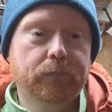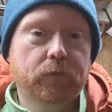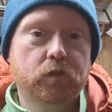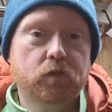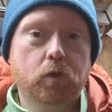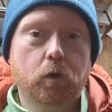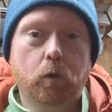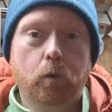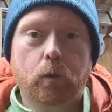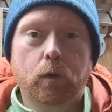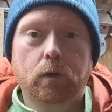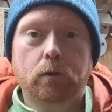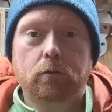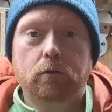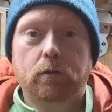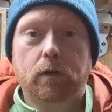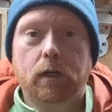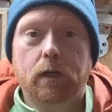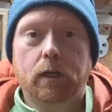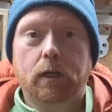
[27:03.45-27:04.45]

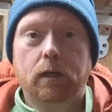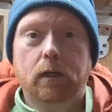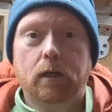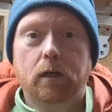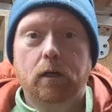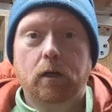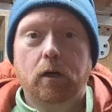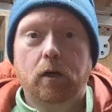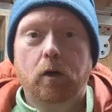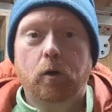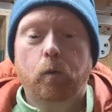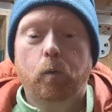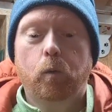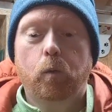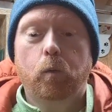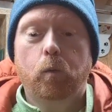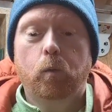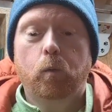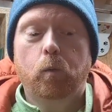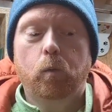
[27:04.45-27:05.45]
So
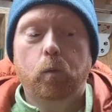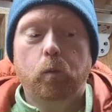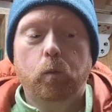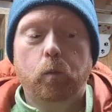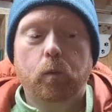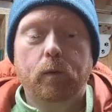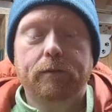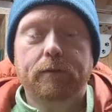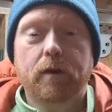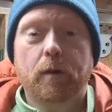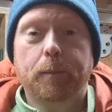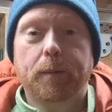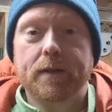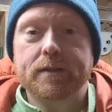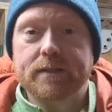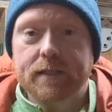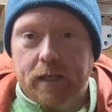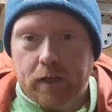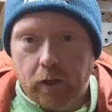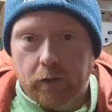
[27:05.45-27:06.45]
we've got
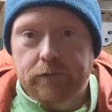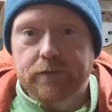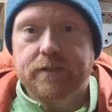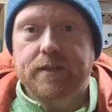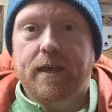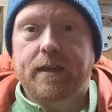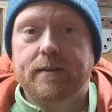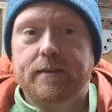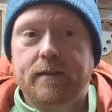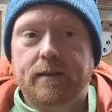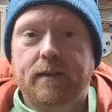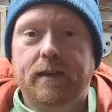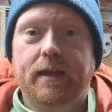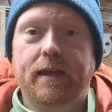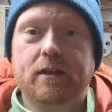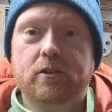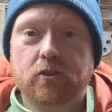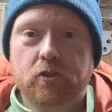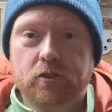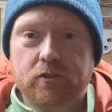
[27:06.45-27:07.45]
plenty of content.
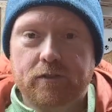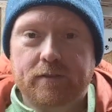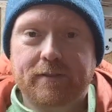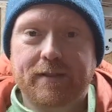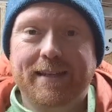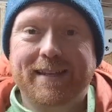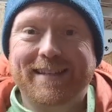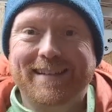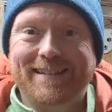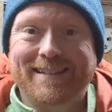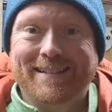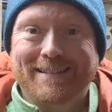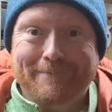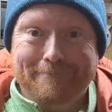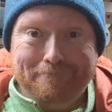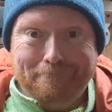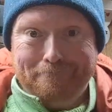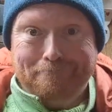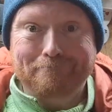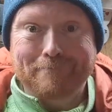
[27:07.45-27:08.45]
It's just
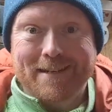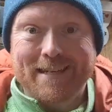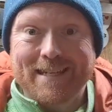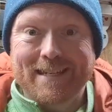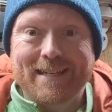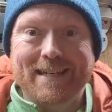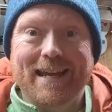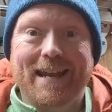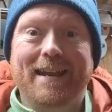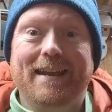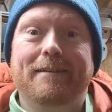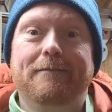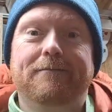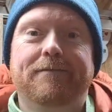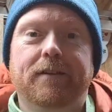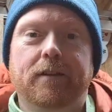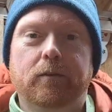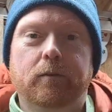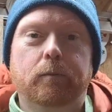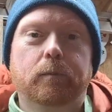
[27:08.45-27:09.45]
me getting it
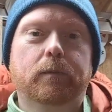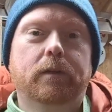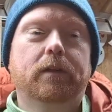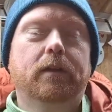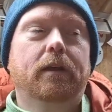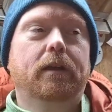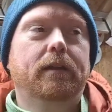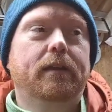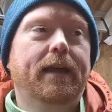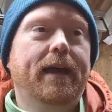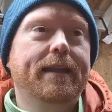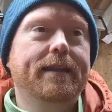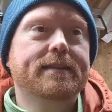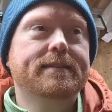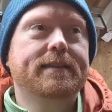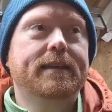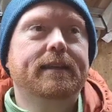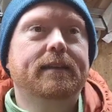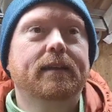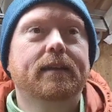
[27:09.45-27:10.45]
filmed and
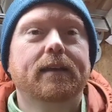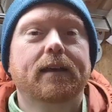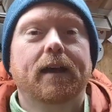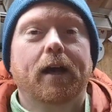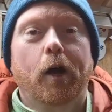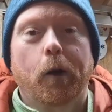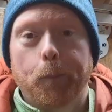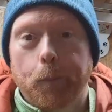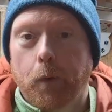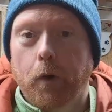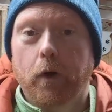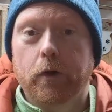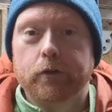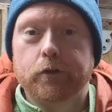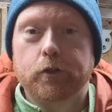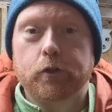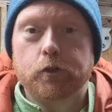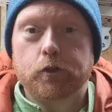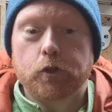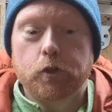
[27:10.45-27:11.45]
edited and put on
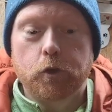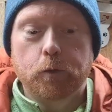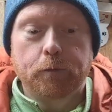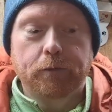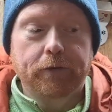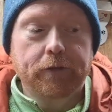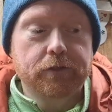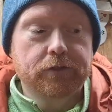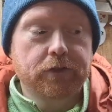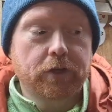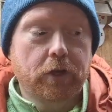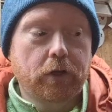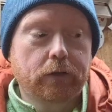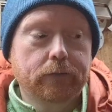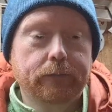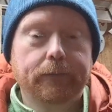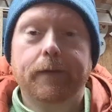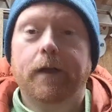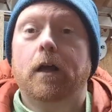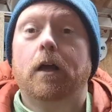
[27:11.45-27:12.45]
YouTube for you all.